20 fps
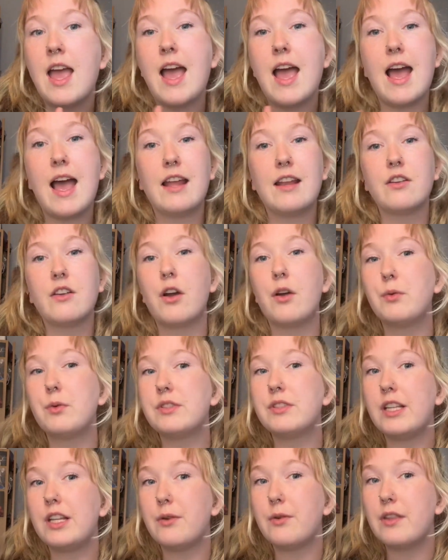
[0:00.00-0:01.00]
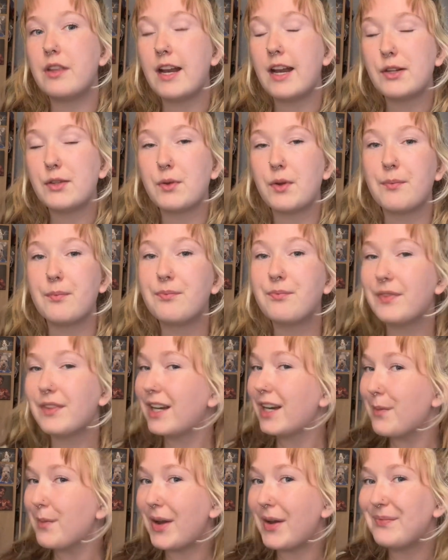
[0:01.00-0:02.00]
and I will see you in the next one.
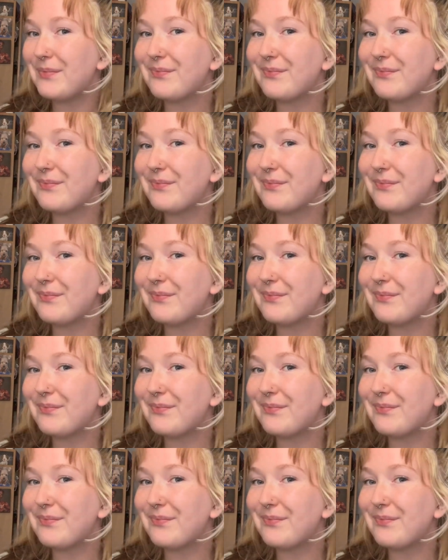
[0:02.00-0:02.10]
Goodbye.